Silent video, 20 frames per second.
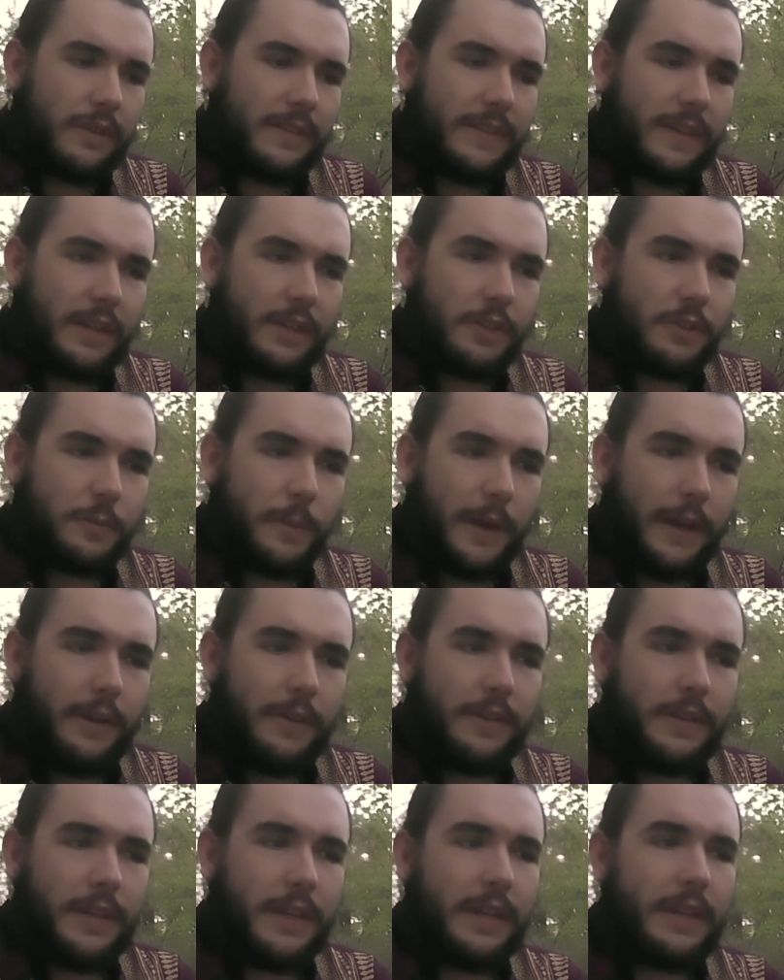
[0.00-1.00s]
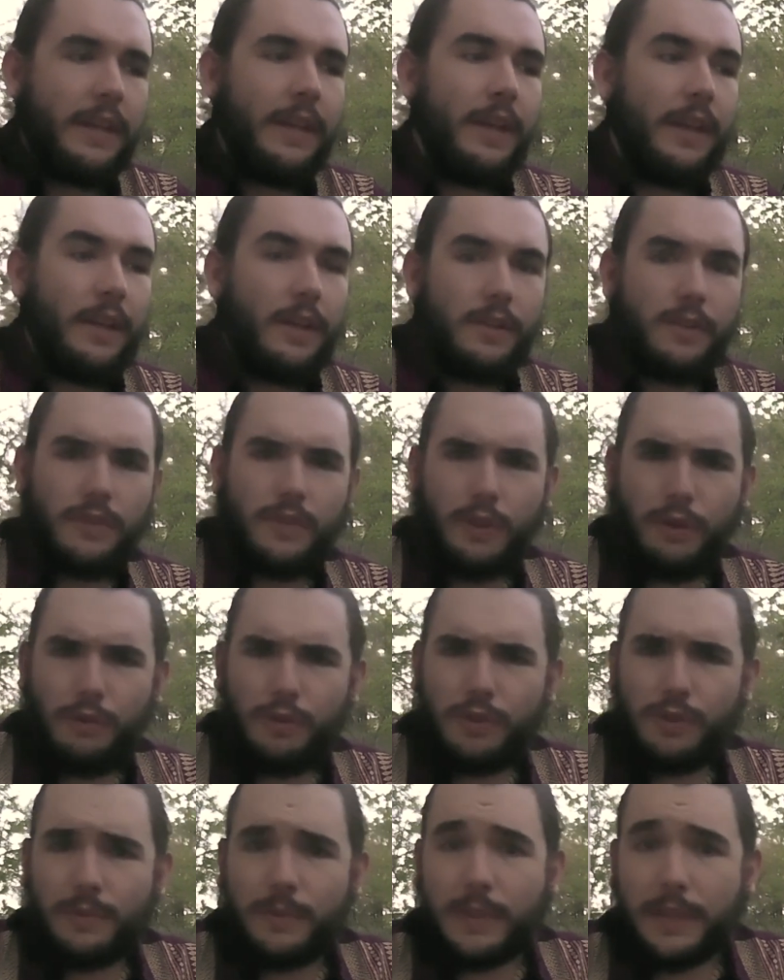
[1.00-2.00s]
sexuality
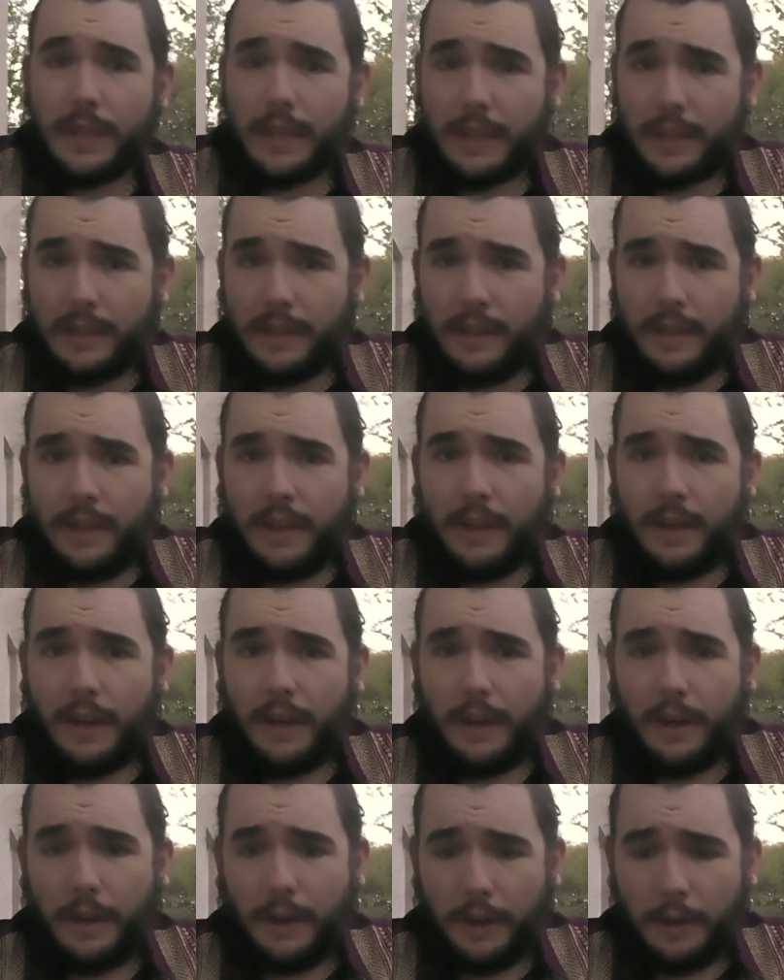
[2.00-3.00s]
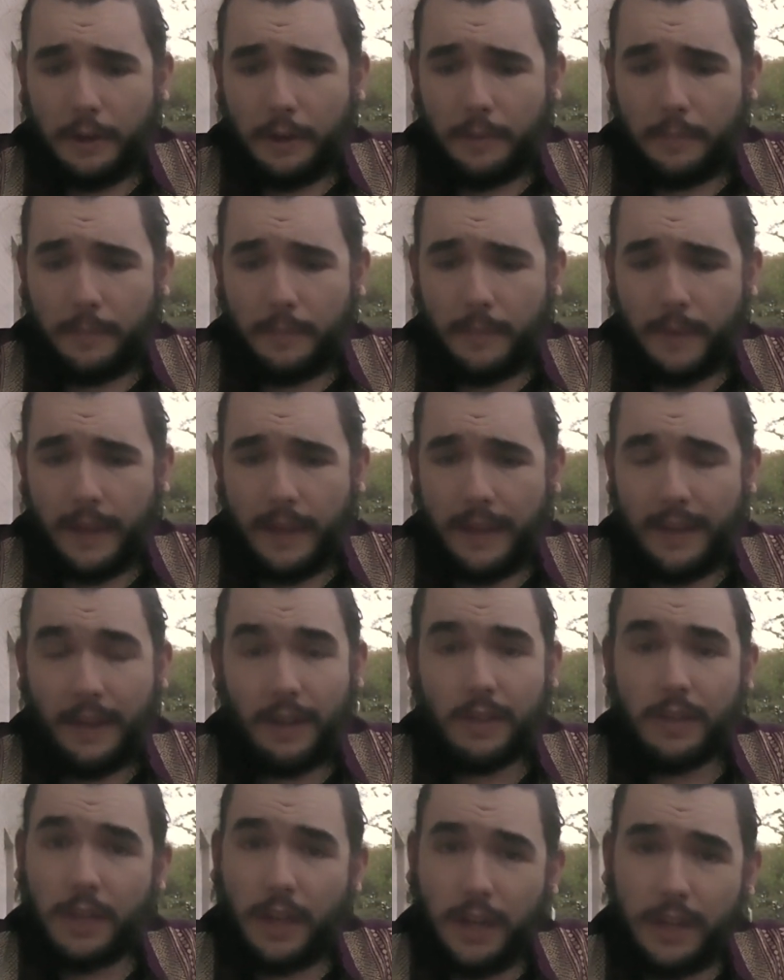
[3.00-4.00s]
socially and
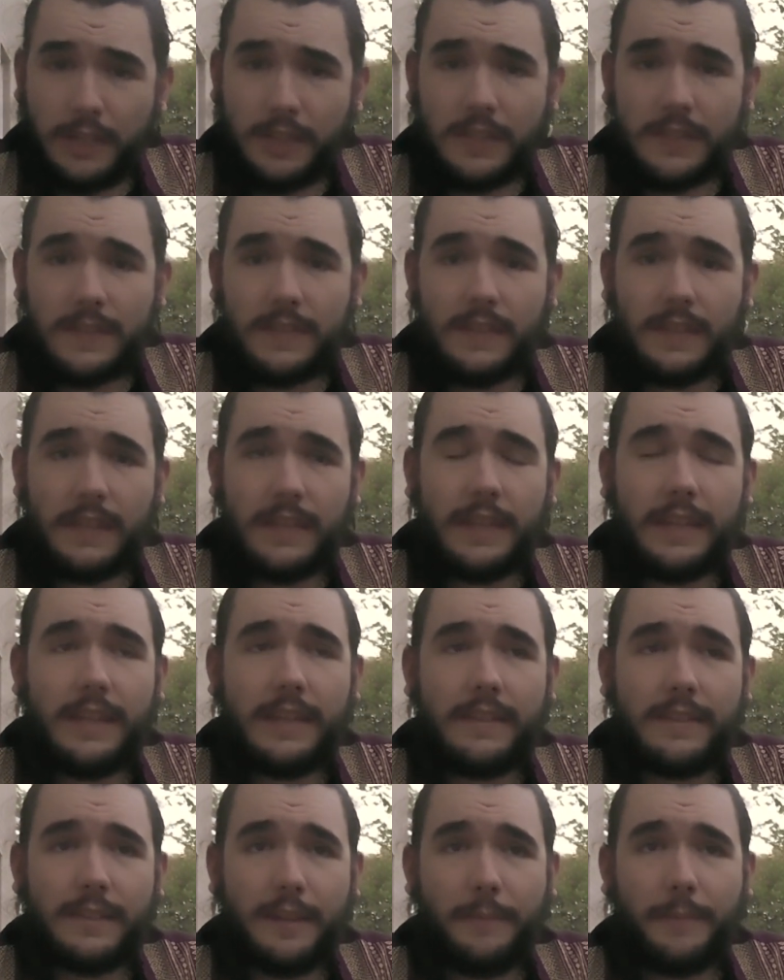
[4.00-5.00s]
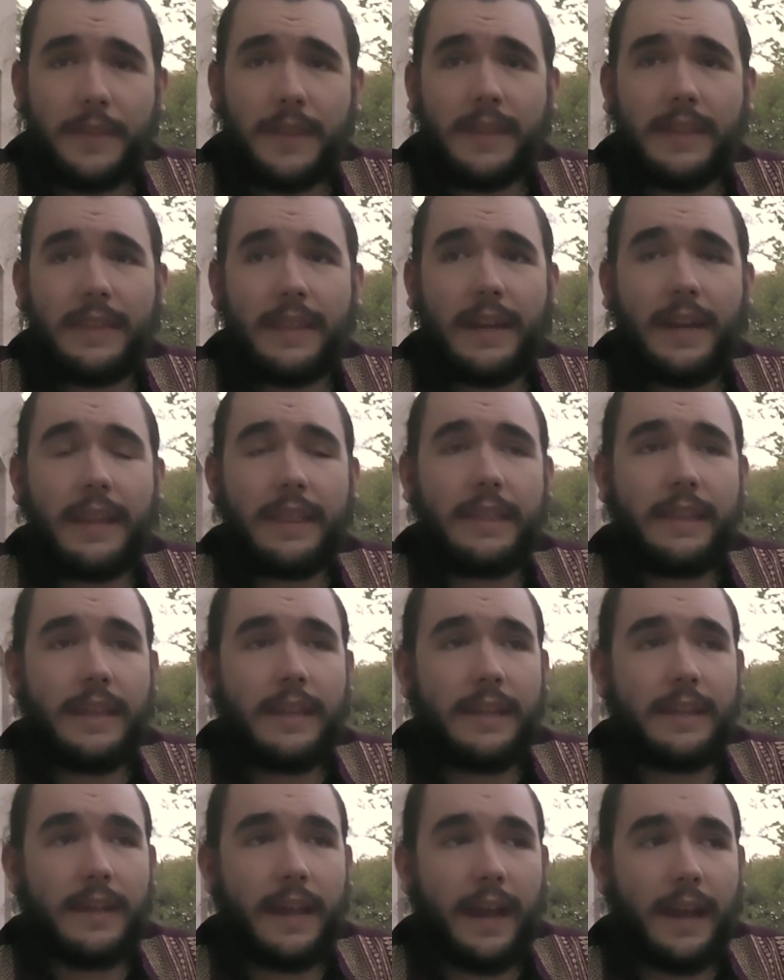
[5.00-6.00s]
unconsciously is something that I
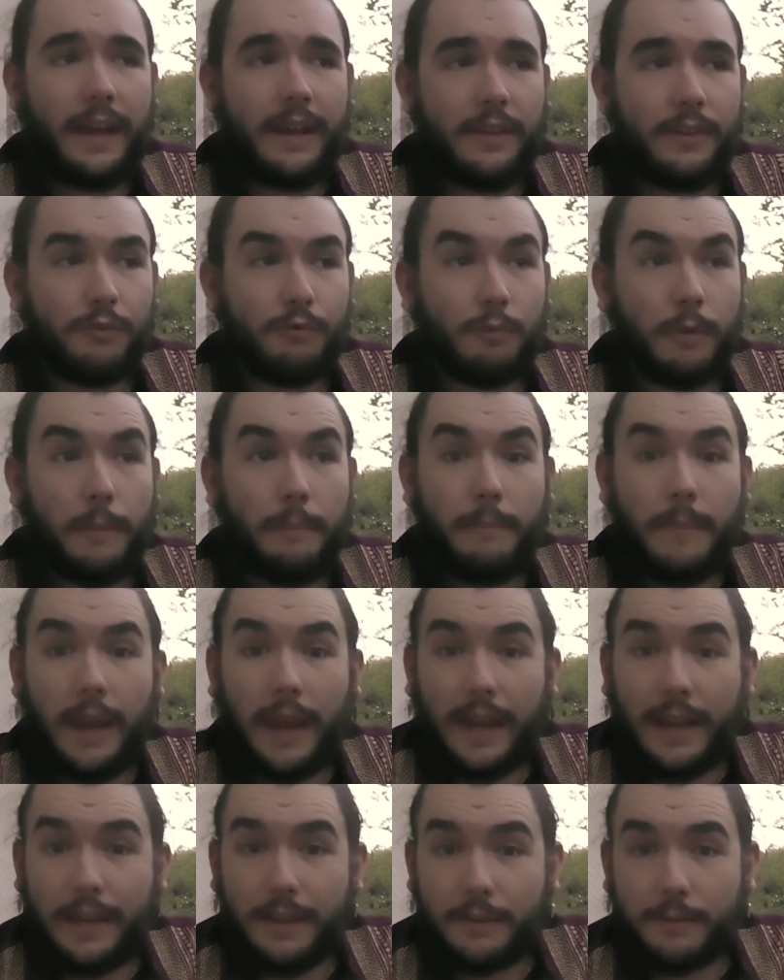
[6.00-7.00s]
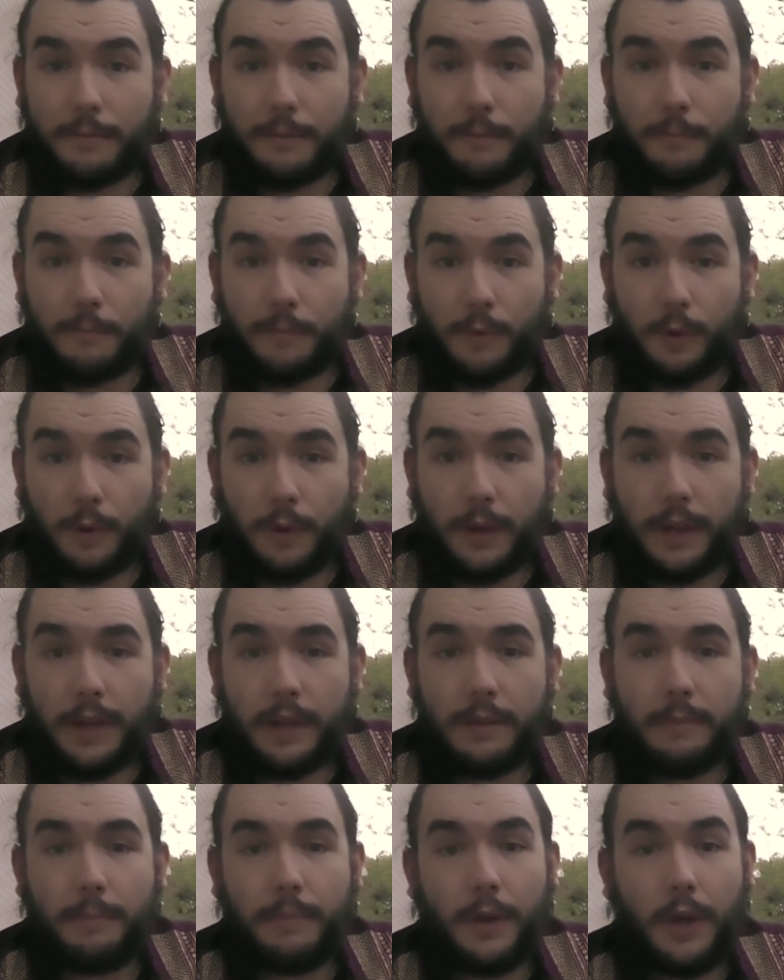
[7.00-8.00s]
think has remained from
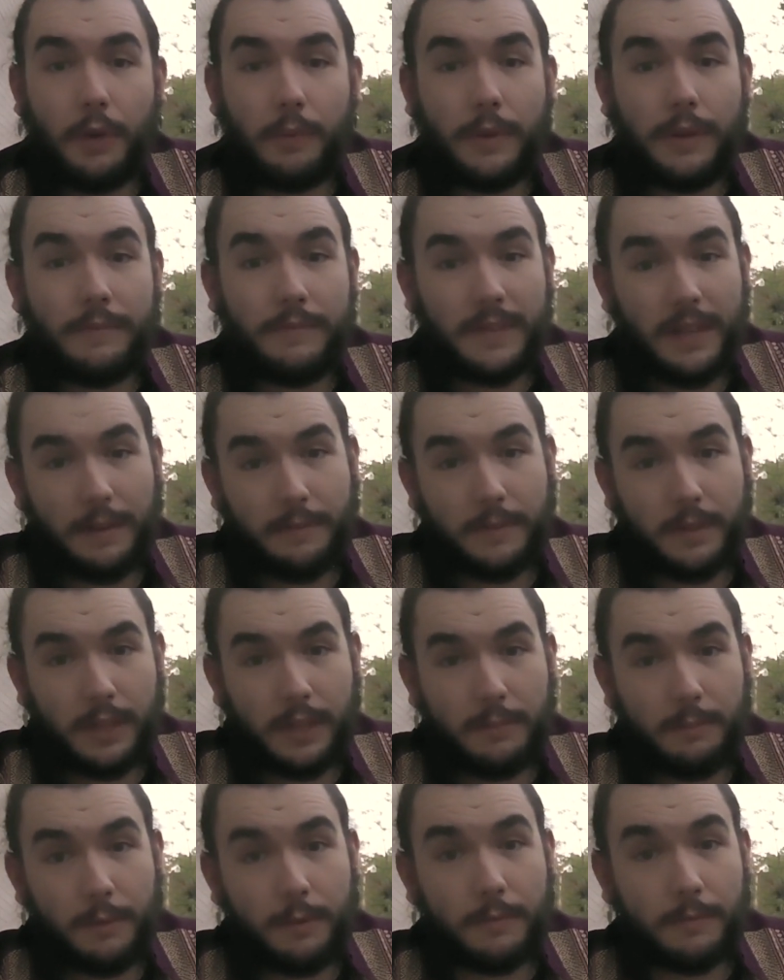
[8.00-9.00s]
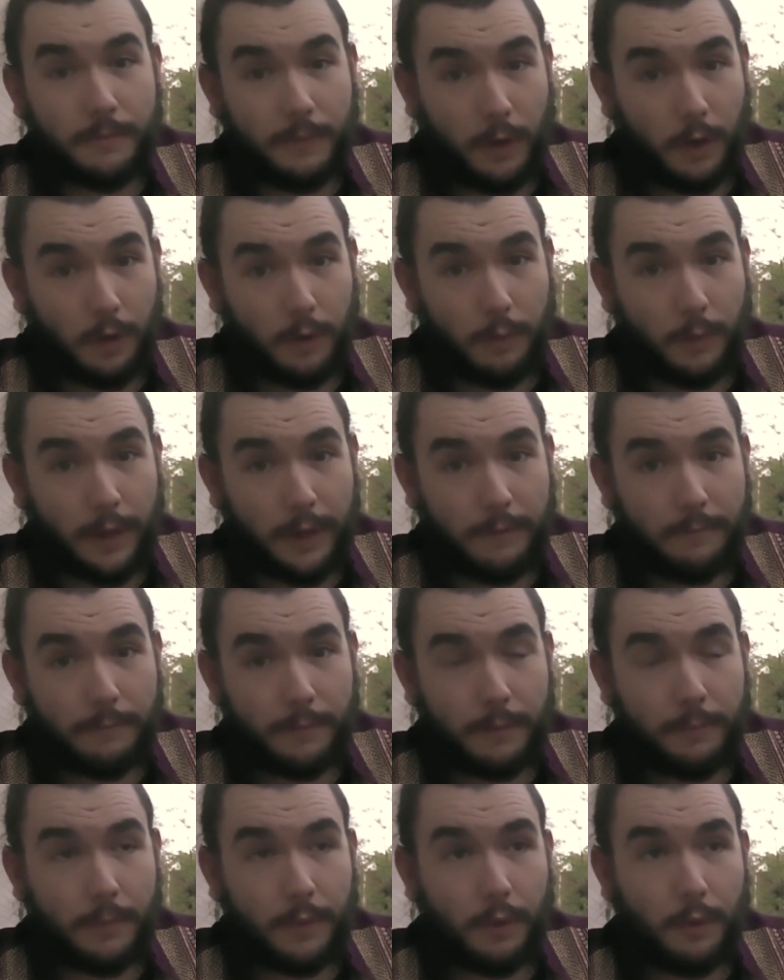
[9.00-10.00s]
Freud, but we've definitely moved far away
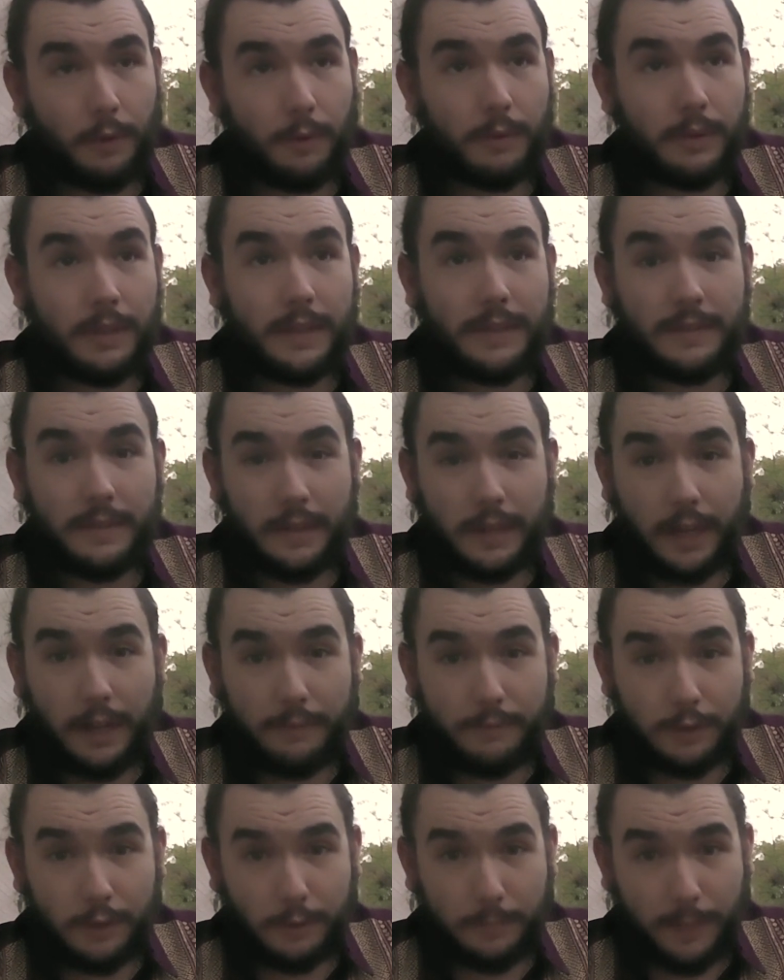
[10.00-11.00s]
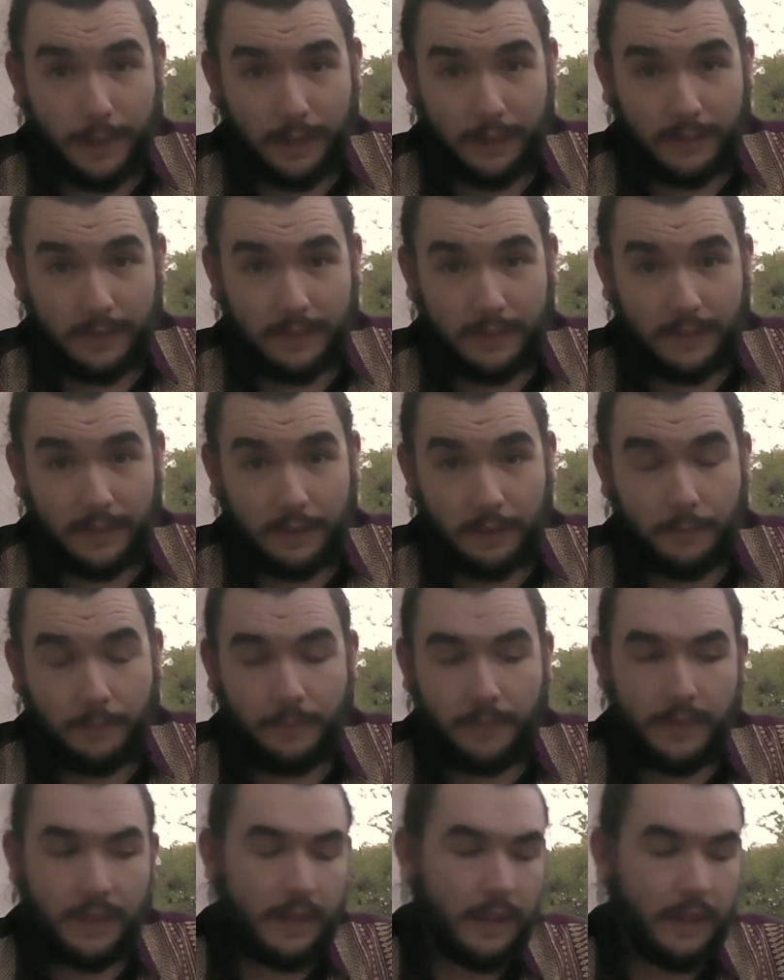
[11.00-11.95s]
from the whole lusting after your parents deal.